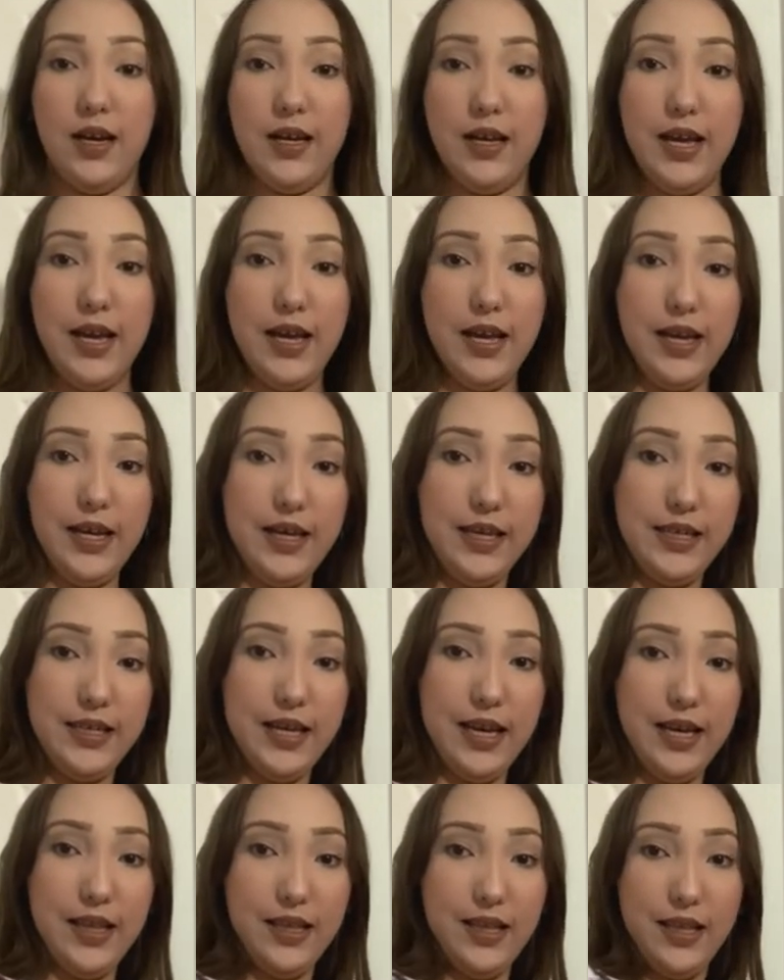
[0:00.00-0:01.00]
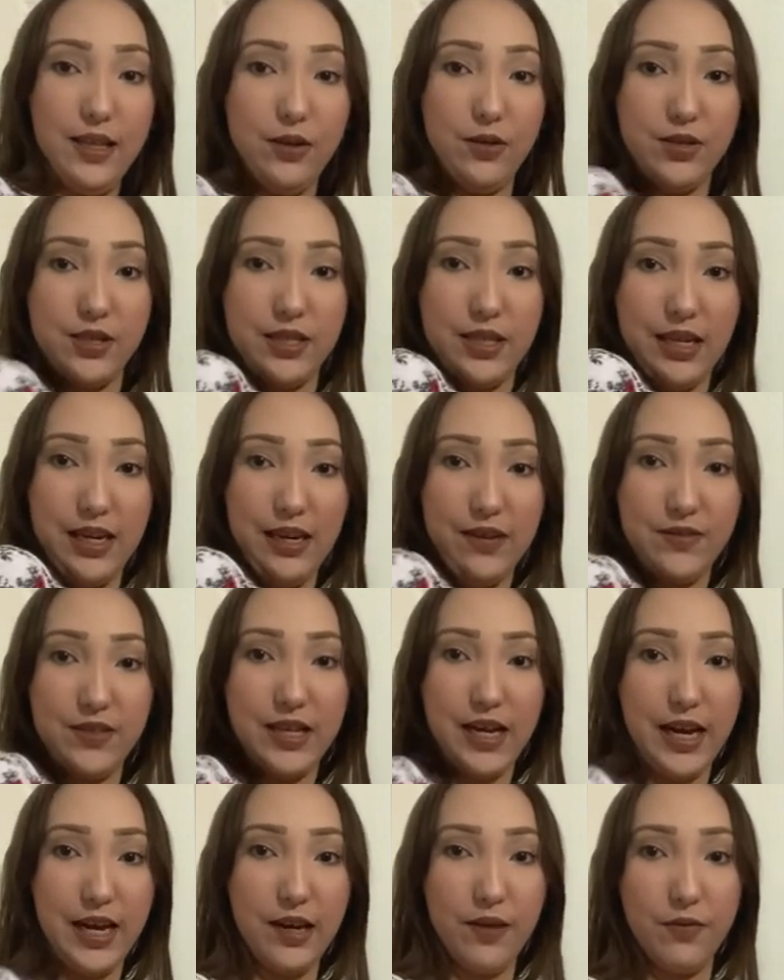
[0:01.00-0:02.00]
And the little sleeves
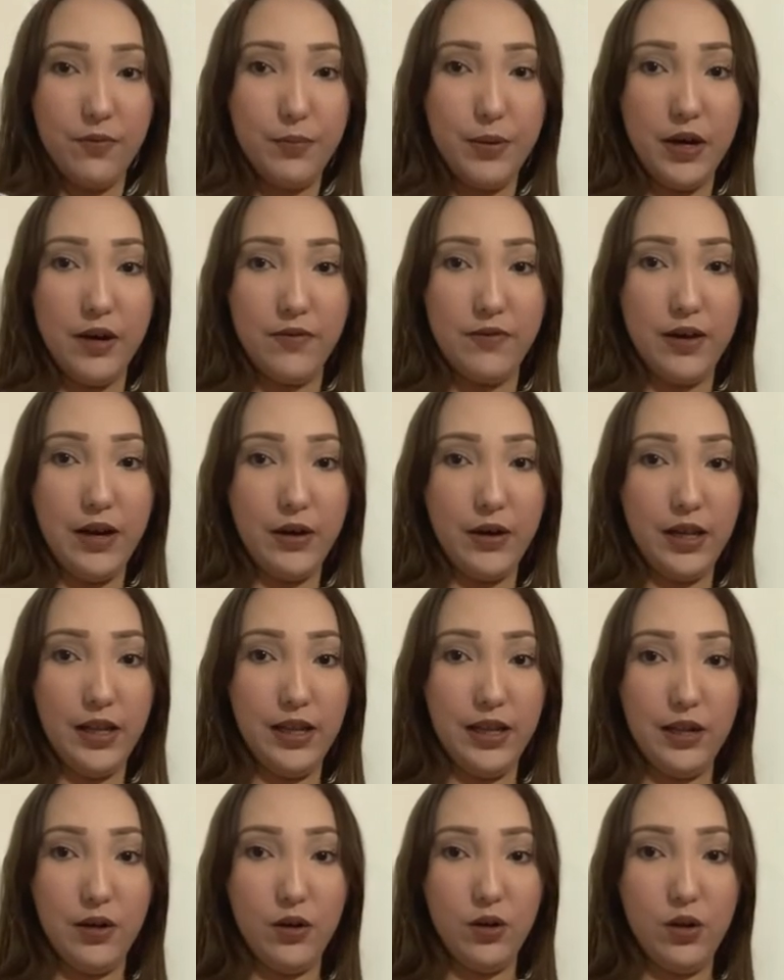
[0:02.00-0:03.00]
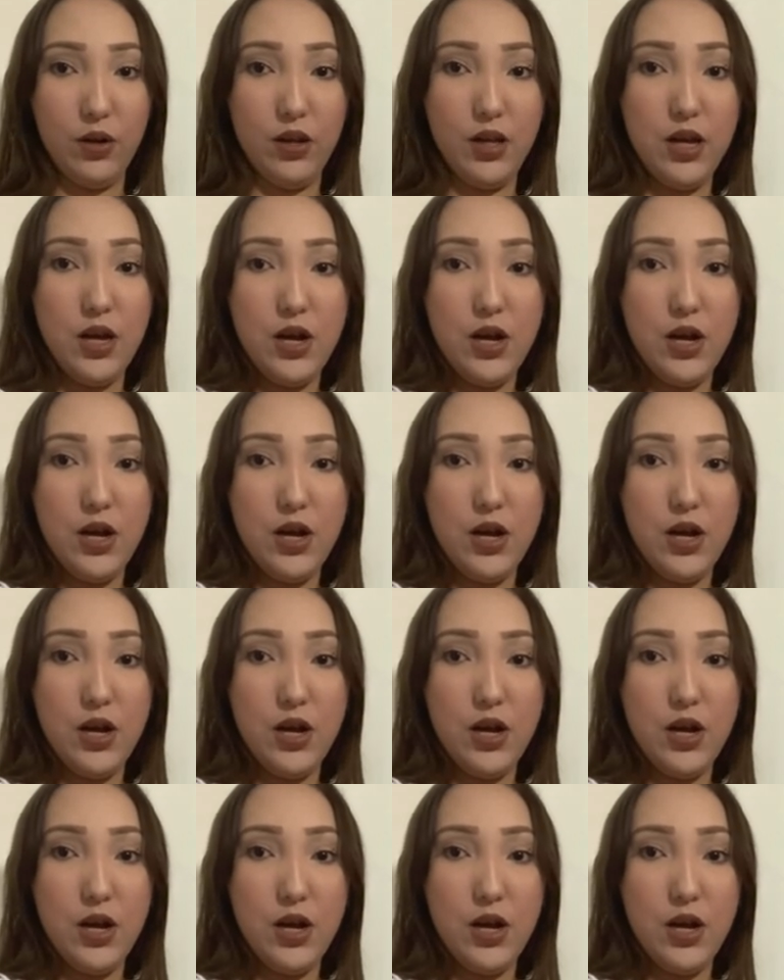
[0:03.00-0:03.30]
kind of puff out a little